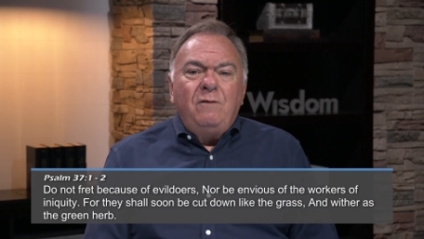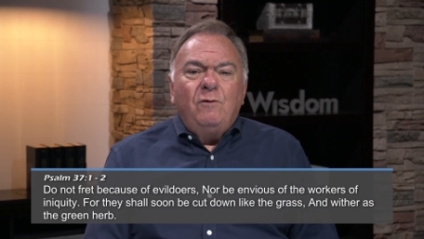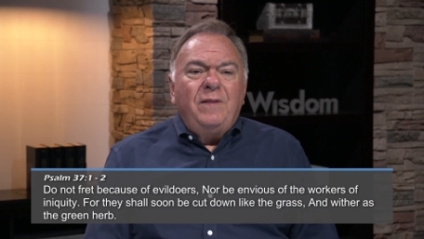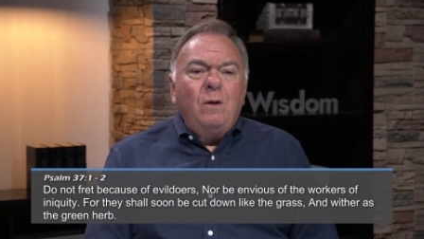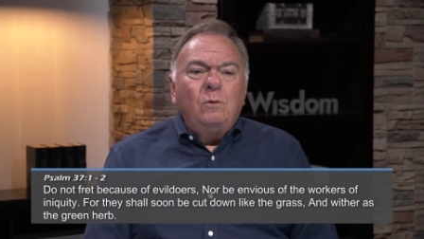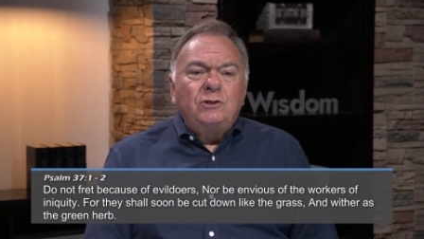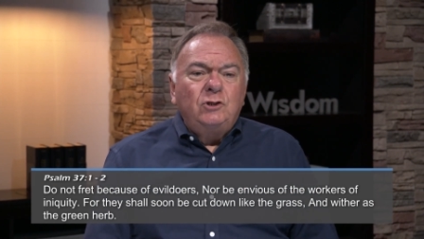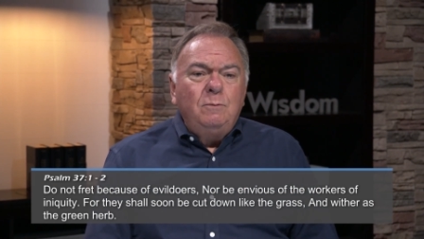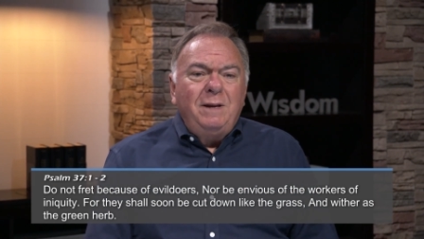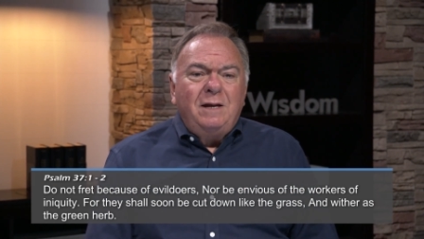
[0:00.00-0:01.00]
for they will
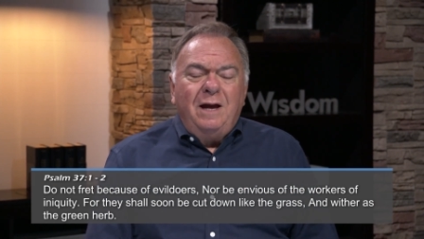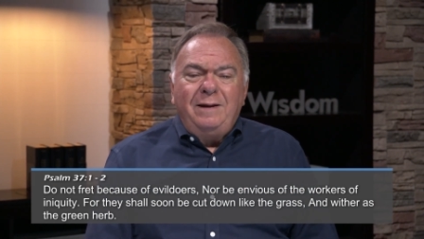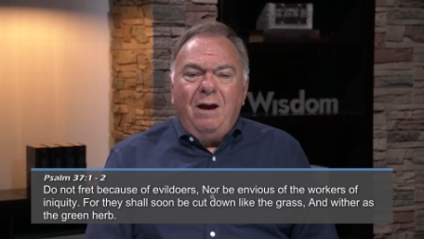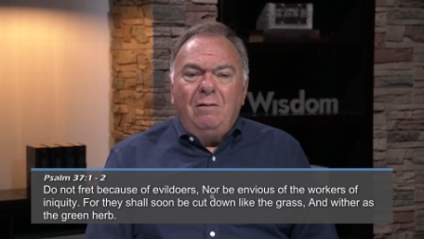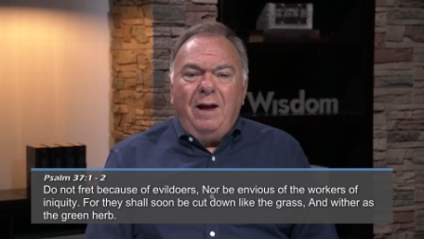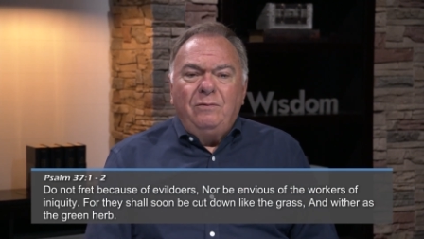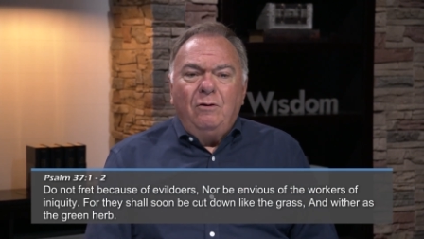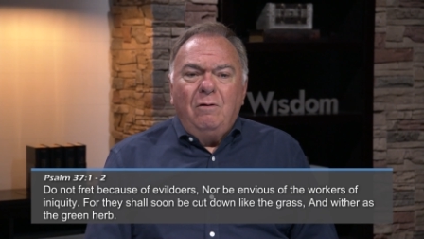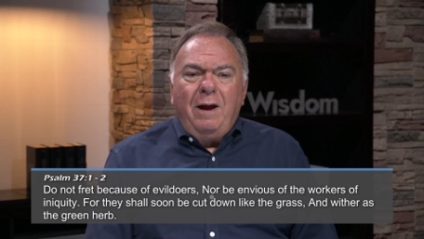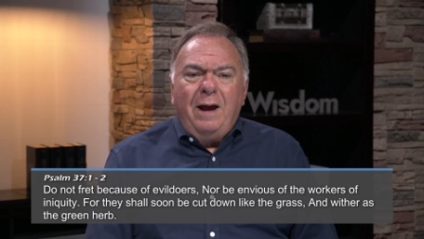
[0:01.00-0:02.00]
soon be cut down like the
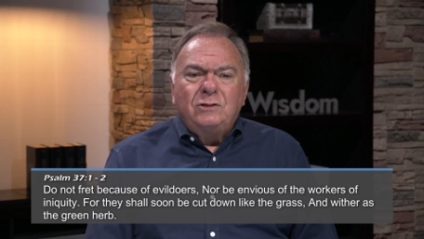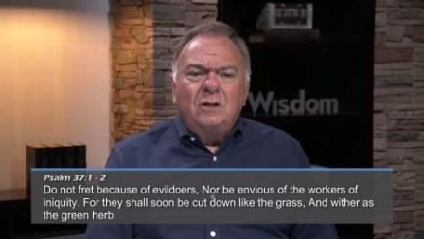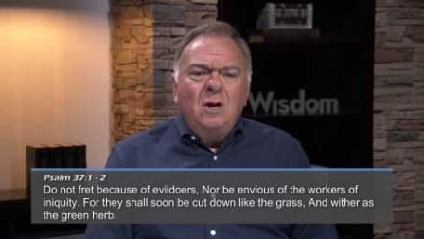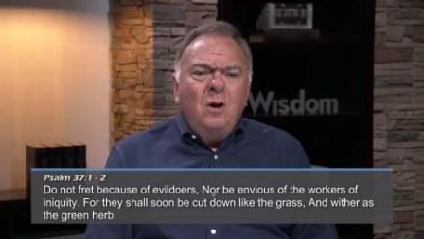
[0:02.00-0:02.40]
grass.